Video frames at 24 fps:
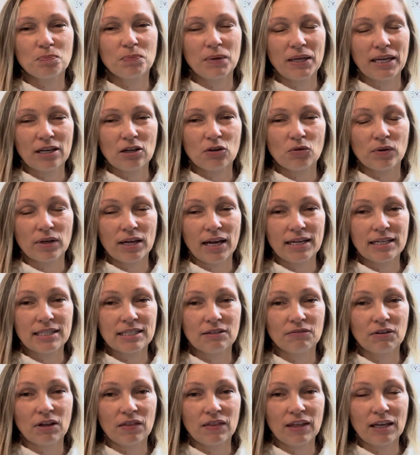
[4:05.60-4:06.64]
being
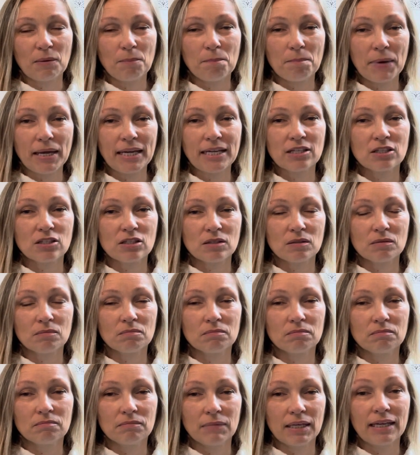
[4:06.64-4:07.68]
creative, I think, makes
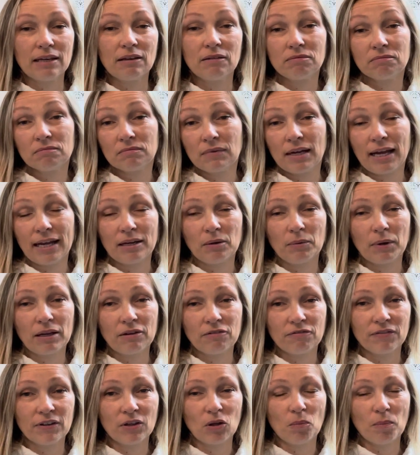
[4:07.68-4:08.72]
me anyway
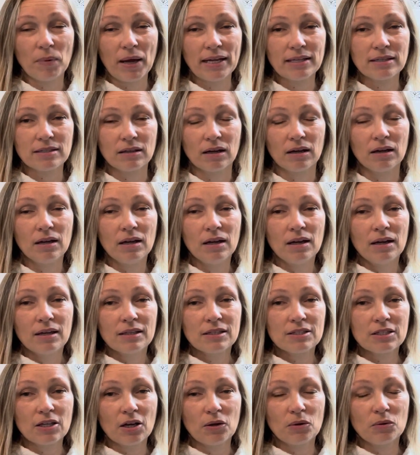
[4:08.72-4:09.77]
feel better.
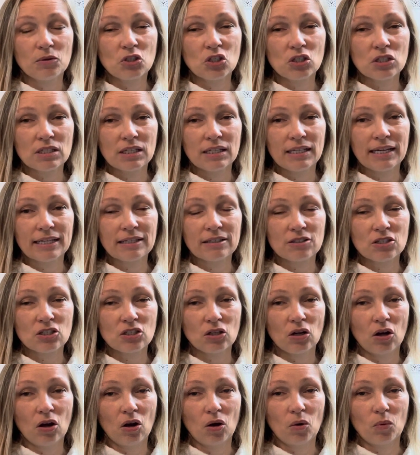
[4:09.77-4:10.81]
So just a little
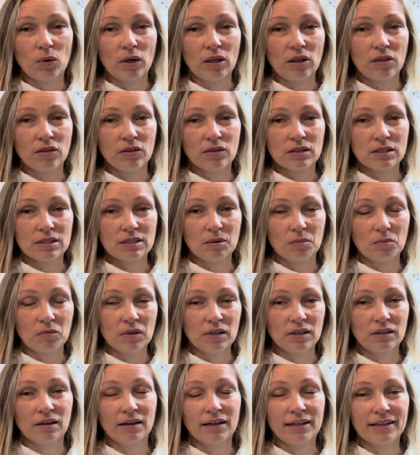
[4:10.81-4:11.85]
start with
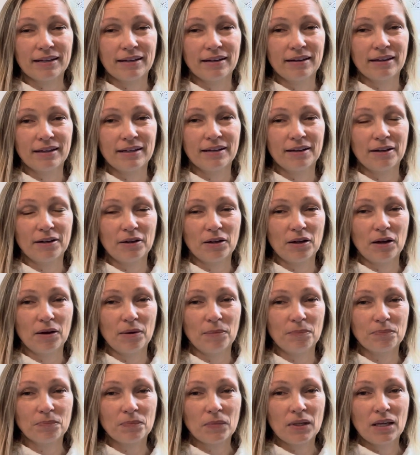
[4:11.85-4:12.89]
something like a
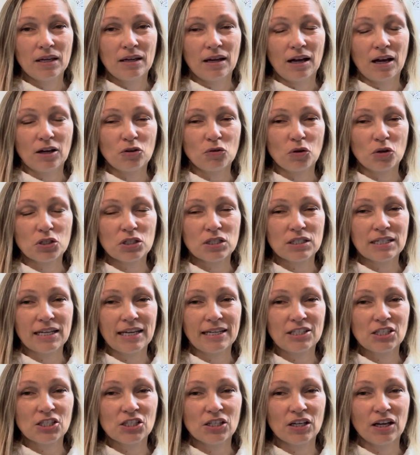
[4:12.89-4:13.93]
cross
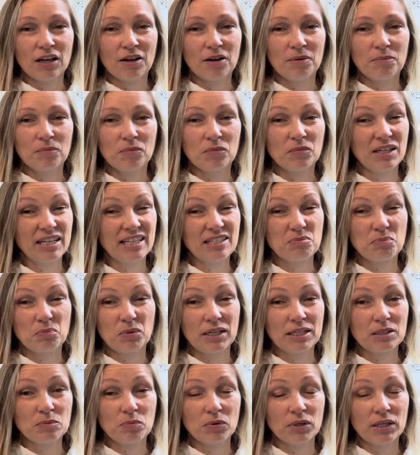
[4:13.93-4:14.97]
stitch
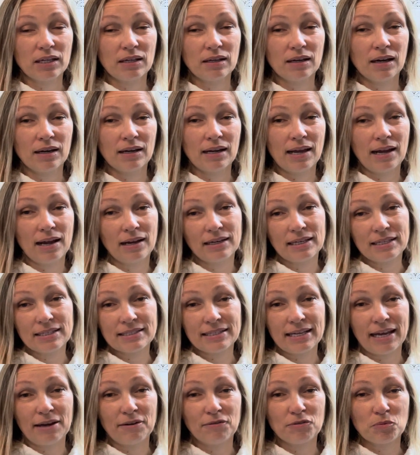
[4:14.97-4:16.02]
is brilliant, and it
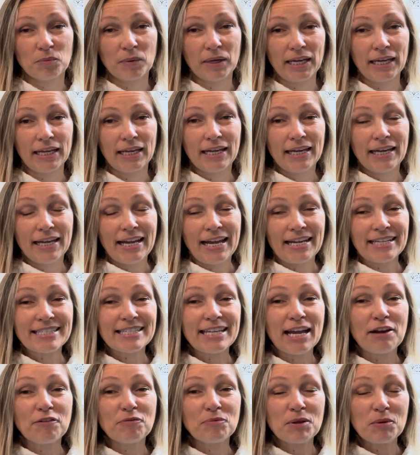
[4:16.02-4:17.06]
saved me
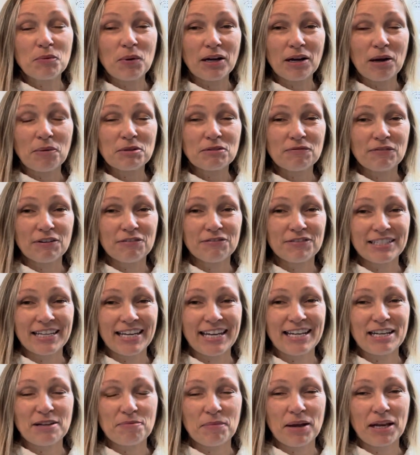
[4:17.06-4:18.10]
when I was
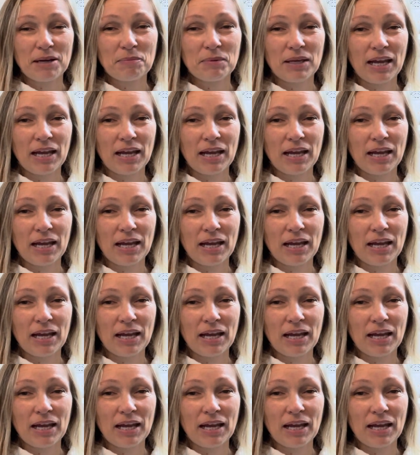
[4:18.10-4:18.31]
15. It made me